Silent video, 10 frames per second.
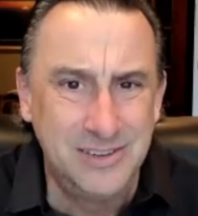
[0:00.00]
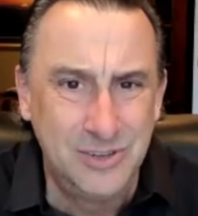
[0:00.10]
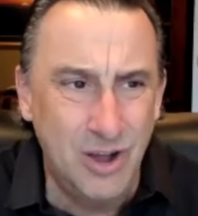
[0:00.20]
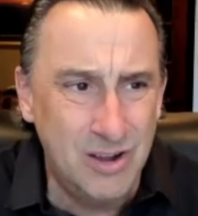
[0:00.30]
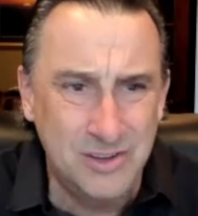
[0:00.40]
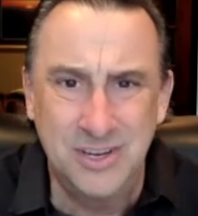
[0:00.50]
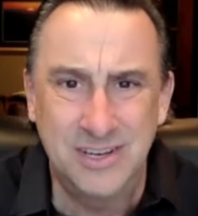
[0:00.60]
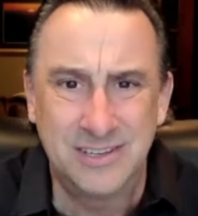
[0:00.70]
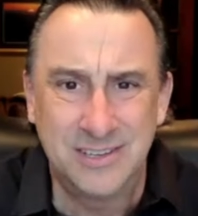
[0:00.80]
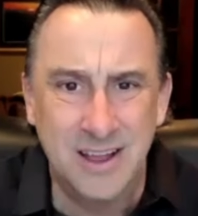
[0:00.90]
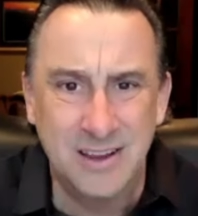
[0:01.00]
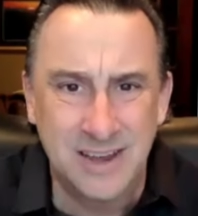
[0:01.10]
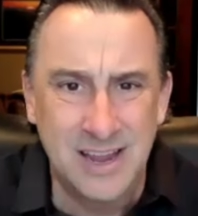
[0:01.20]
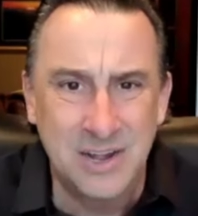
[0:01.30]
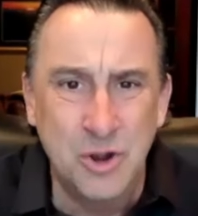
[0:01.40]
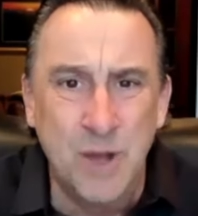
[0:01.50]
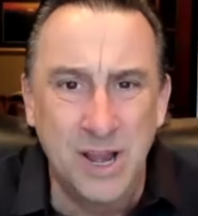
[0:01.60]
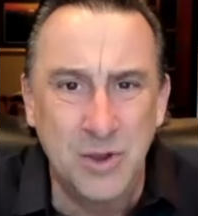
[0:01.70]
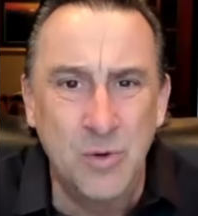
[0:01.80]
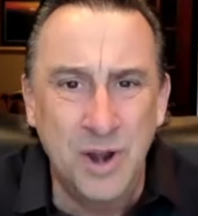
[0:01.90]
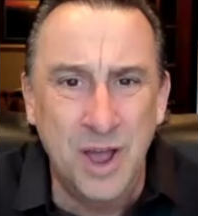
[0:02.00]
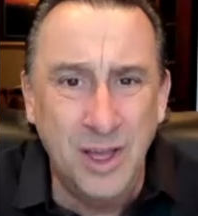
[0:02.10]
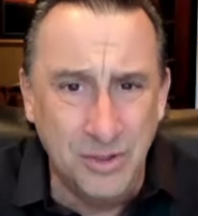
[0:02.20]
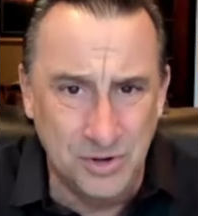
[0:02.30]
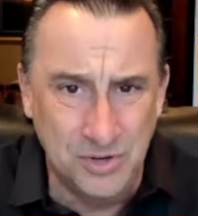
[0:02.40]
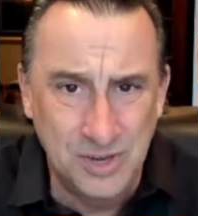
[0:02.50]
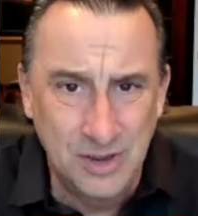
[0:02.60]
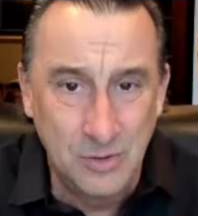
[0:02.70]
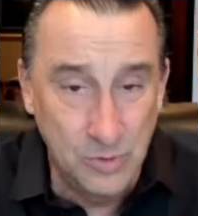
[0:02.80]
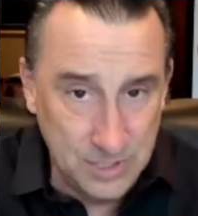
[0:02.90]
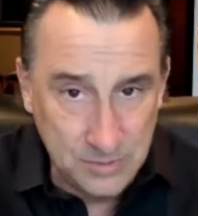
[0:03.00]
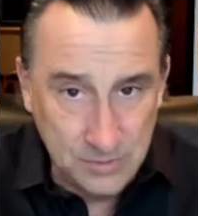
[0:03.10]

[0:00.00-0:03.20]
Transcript: dog shit stocks like Newmont. You own others, which is